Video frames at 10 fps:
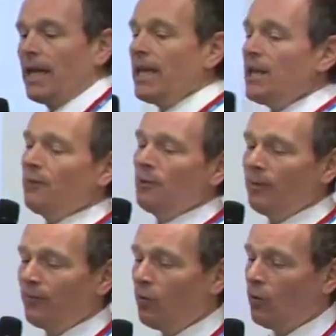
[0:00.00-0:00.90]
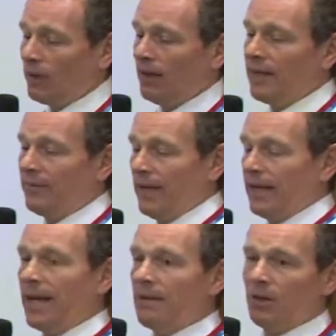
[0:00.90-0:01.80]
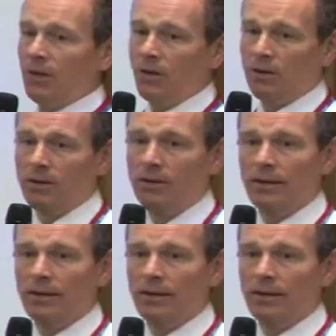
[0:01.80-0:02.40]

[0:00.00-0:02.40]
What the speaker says: Even before Glyvec came along,